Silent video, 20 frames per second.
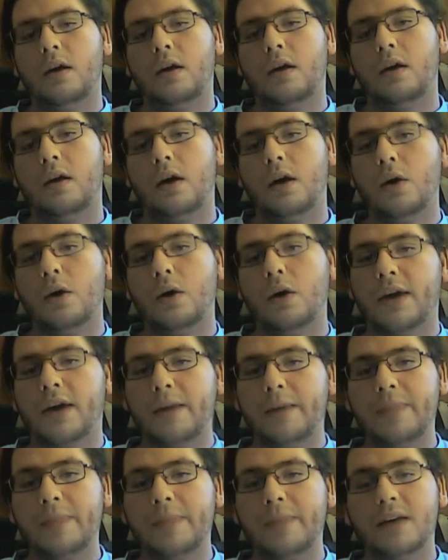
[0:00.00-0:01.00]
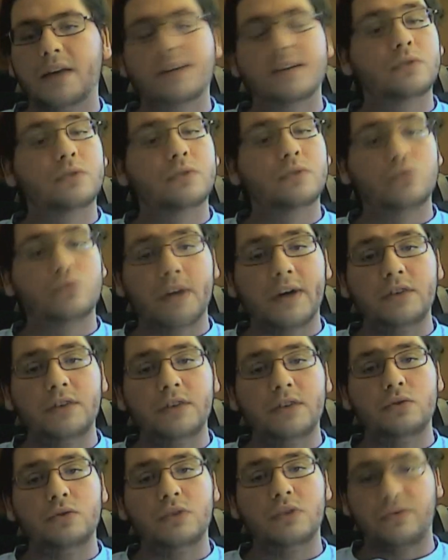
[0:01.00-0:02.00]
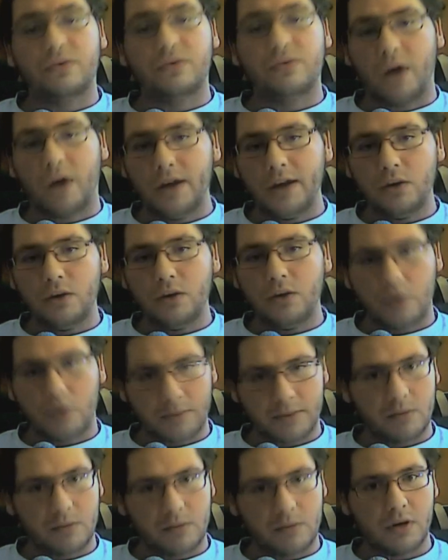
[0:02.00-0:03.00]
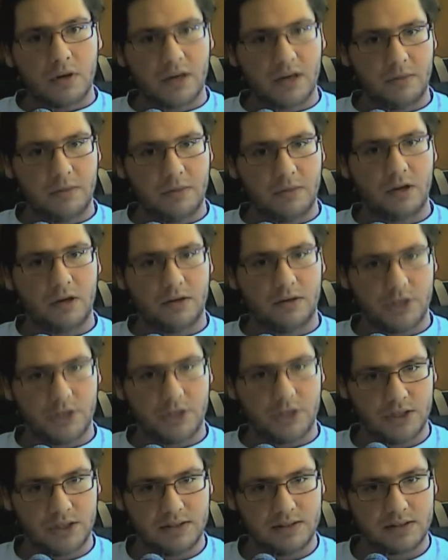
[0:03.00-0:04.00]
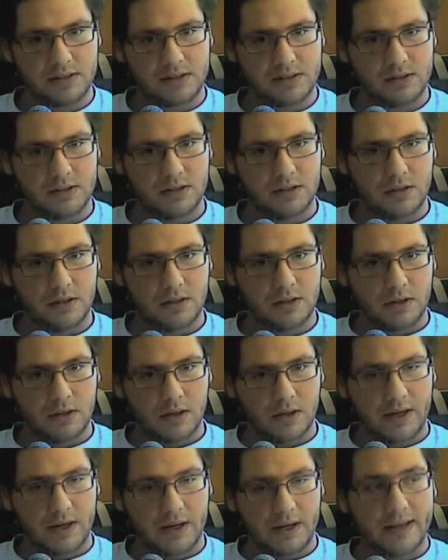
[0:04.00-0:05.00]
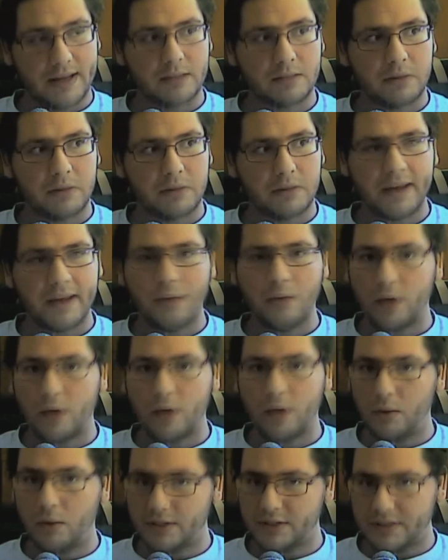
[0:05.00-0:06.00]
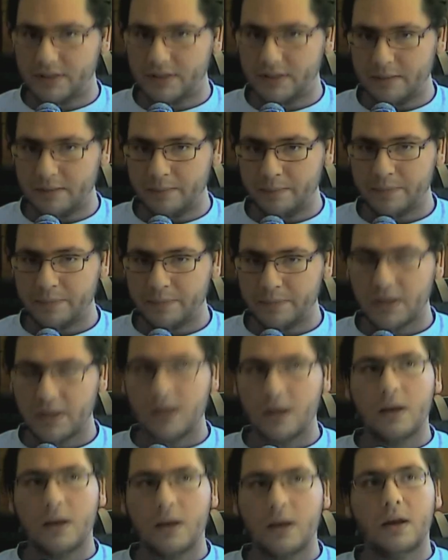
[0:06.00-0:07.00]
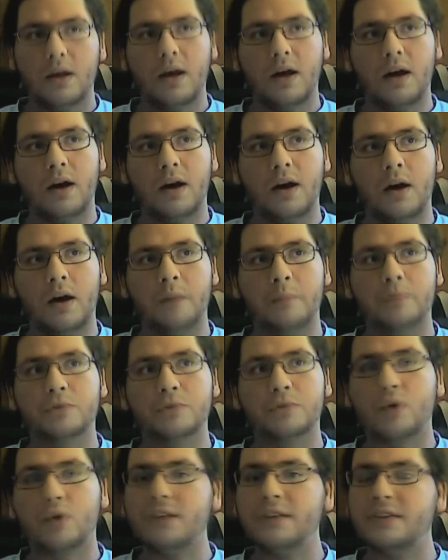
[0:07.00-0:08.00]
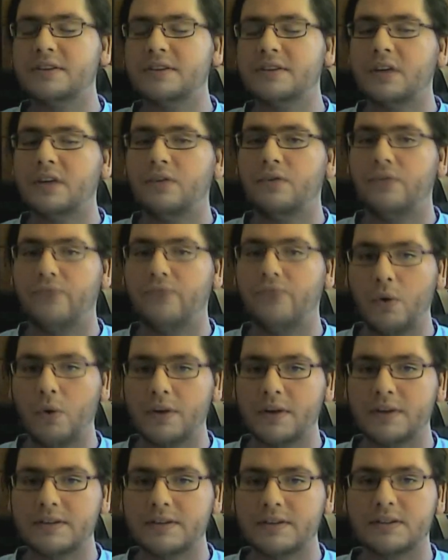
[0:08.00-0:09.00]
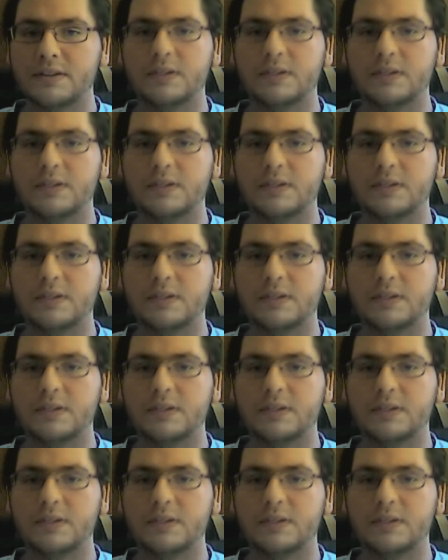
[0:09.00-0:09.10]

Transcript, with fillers: Okay. So try to define your optimal gaming conditions and play well within them. Um, try to stay focused